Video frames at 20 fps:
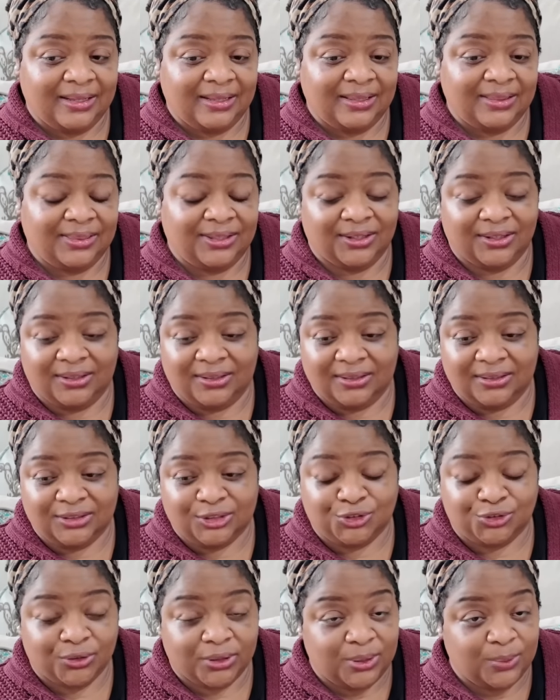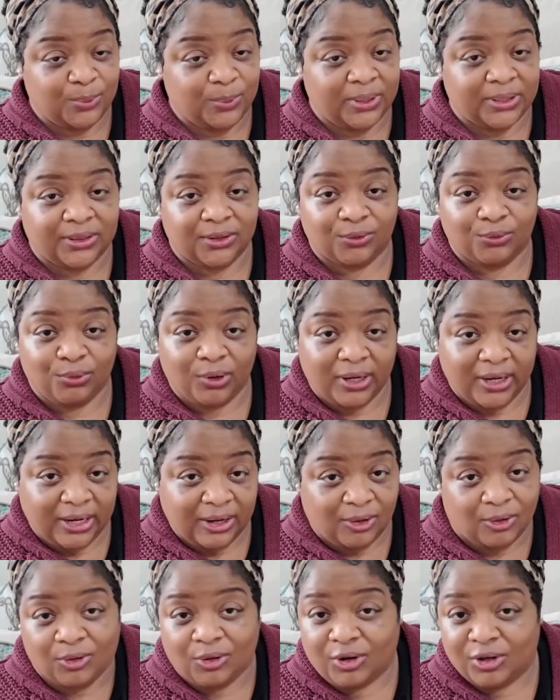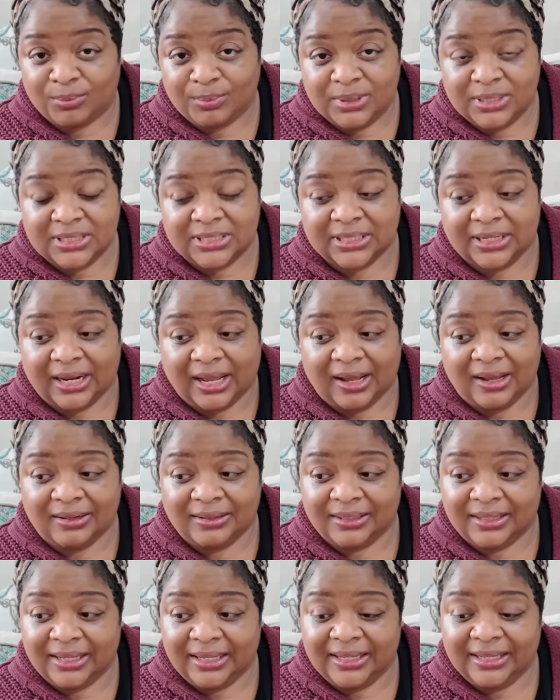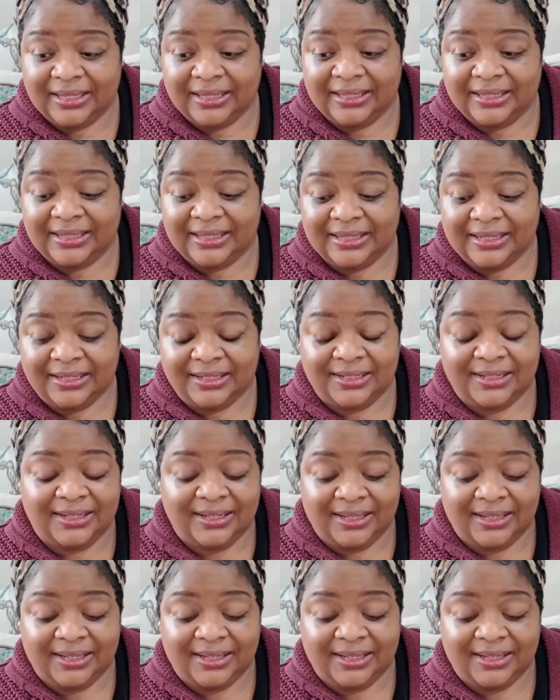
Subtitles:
the tree with the red ornaments and all of that,